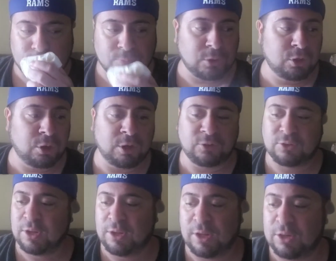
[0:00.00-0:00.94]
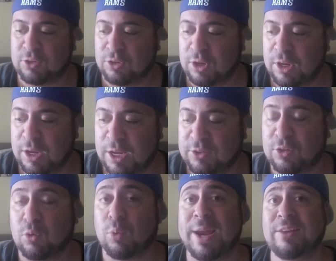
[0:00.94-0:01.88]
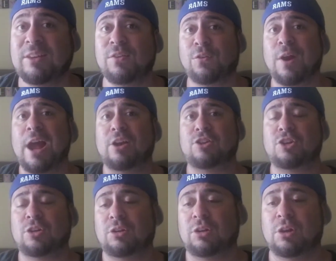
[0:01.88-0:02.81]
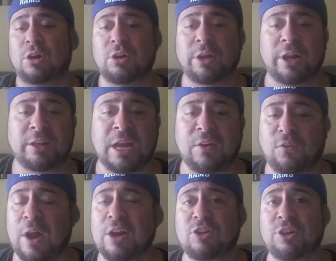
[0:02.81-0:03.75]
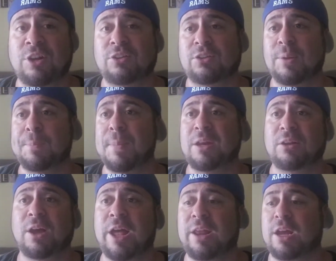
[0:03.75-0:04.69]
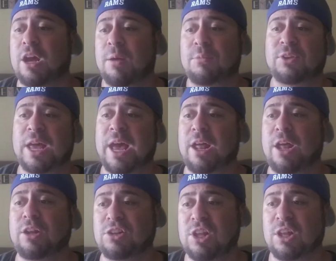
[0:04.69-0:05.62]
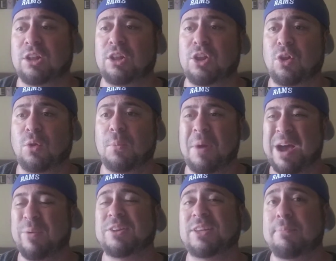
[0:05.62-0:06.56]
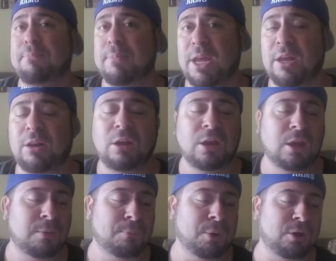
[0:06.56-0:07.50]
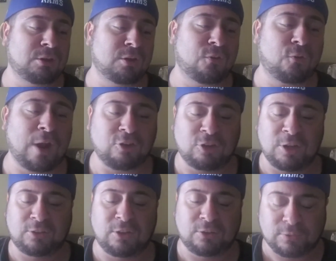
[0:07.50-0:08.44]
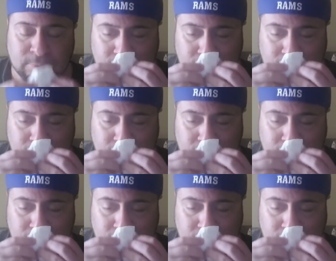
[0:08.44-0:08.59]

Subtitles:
You know, it's crazy fresh. You know, you're getting that freshness. The mint kind of comes at the little, I would say mid, but the freshness is